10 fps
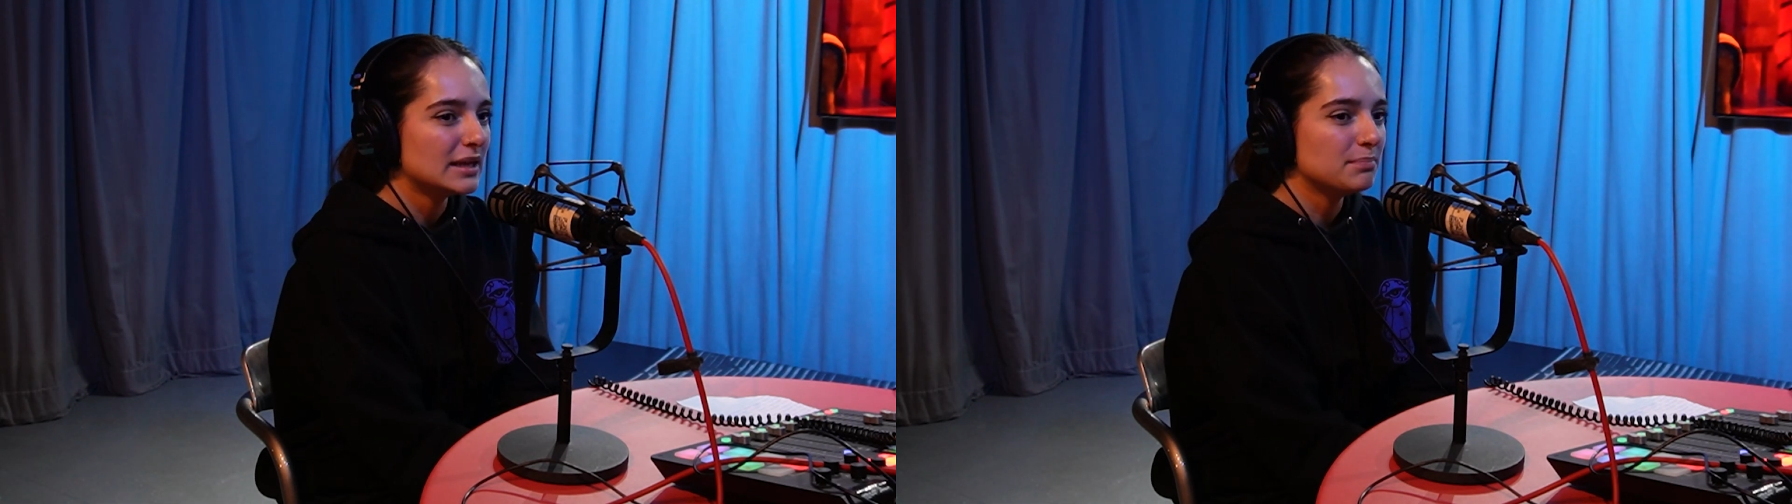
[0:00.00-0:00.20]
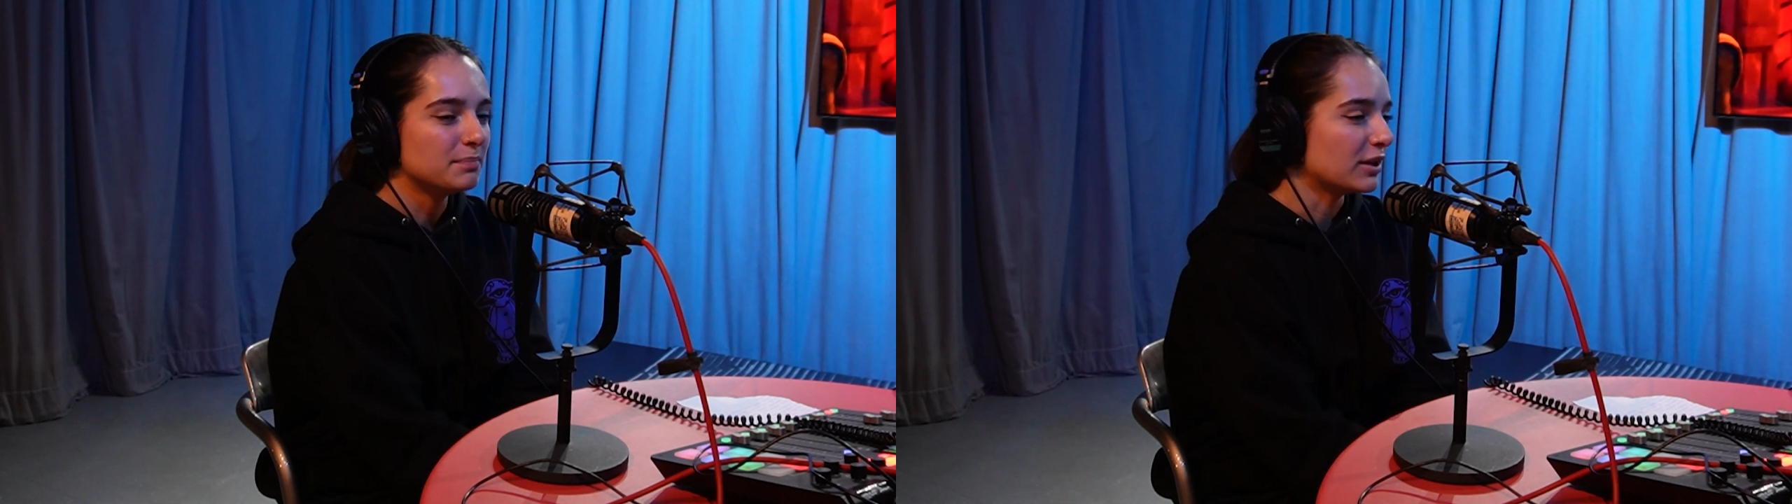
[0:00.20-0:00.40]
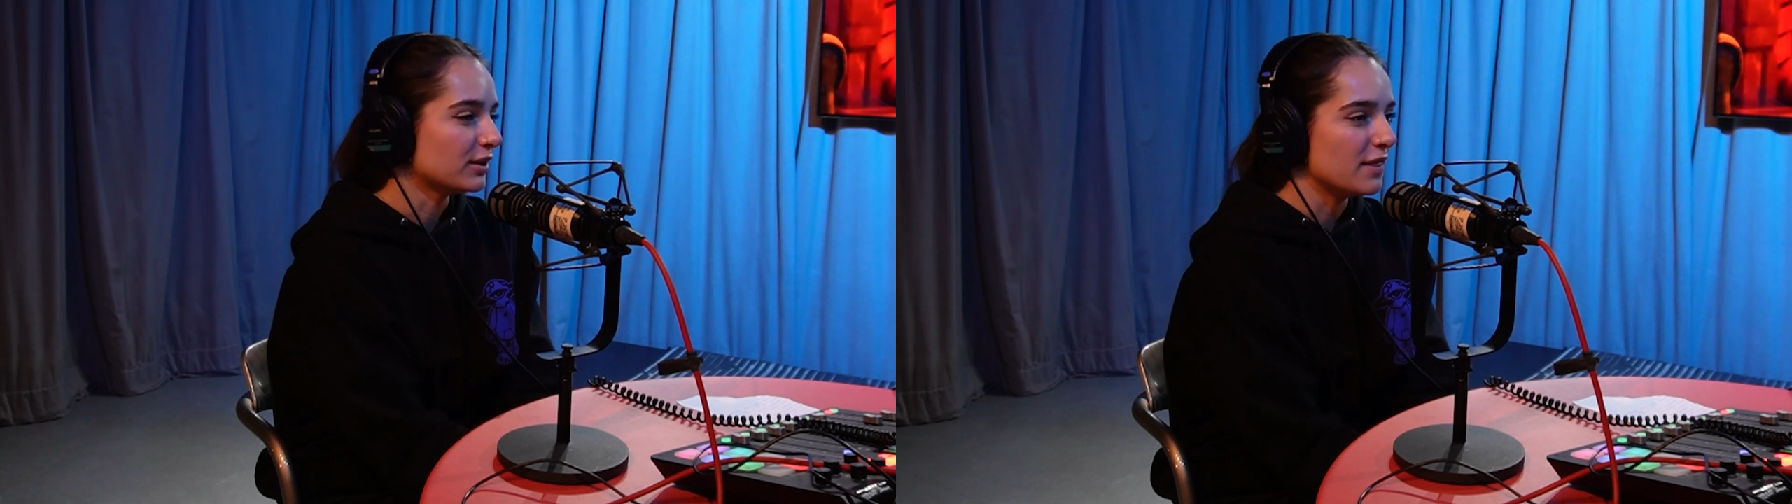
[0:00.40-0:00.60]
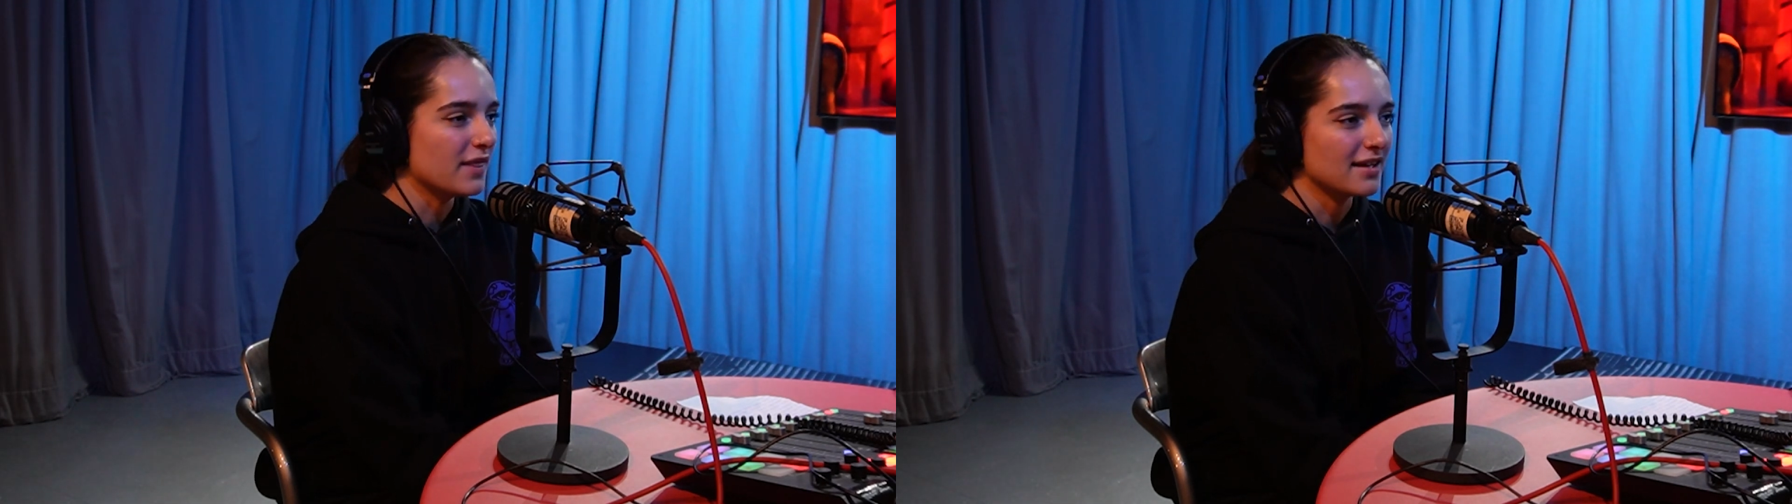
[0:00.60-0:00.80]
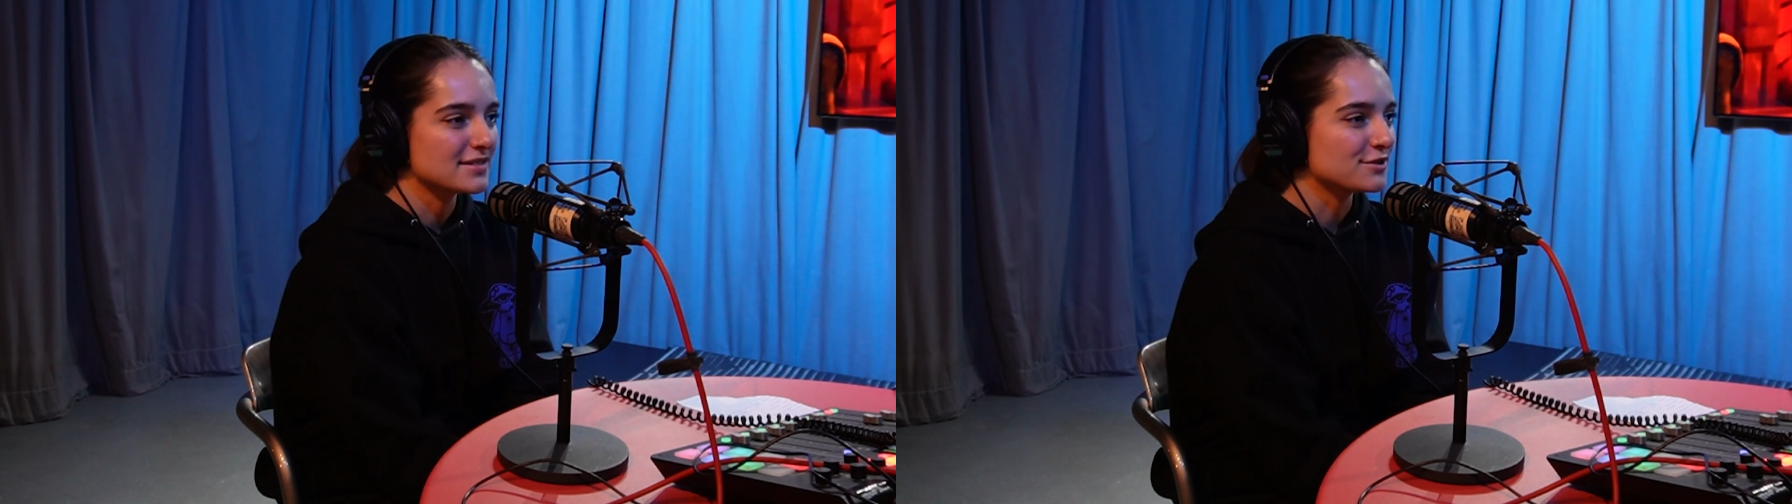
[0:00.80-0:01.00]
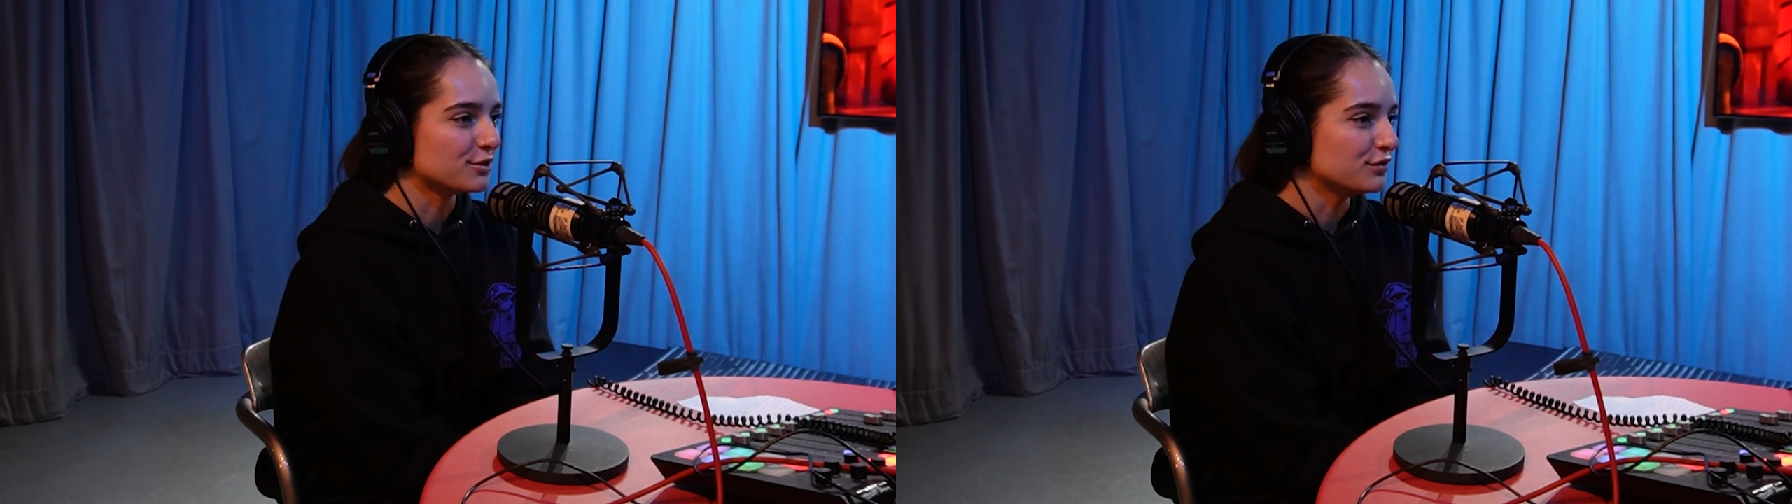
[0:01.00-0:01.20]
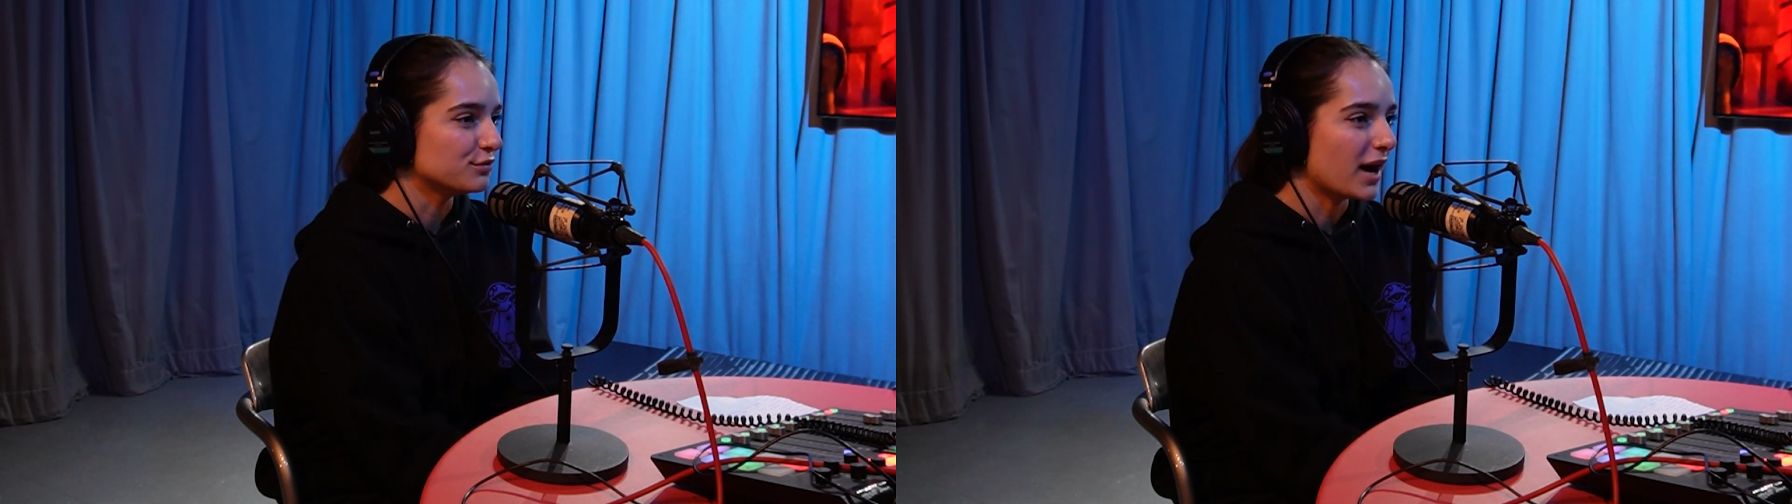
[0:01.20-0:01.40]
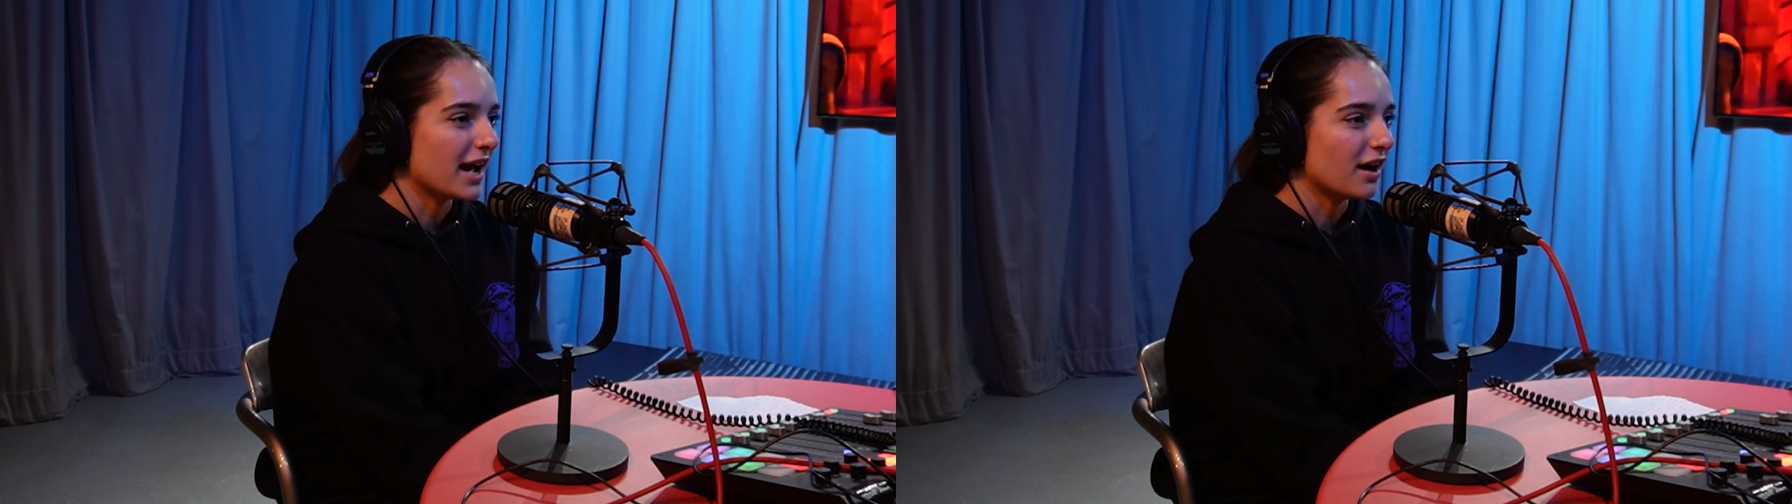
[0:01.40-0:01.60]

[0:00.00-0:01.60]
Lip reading: built in that sort of way.